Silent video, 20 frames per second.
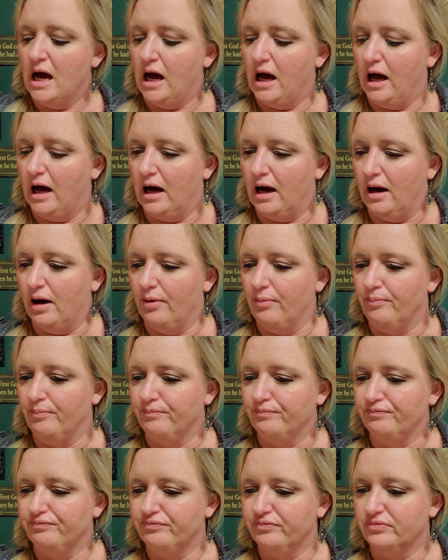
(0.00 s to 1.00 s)

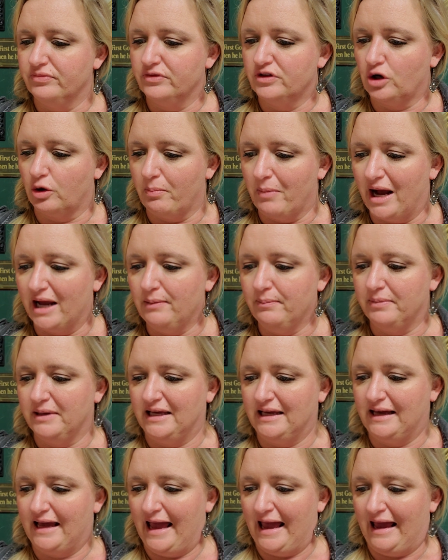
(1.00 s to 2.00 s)
there might
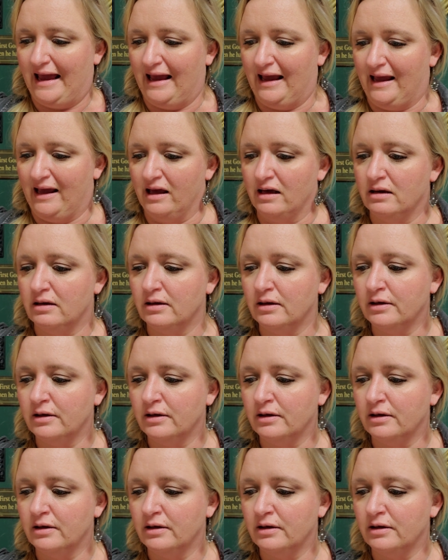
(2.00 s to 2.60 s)
be a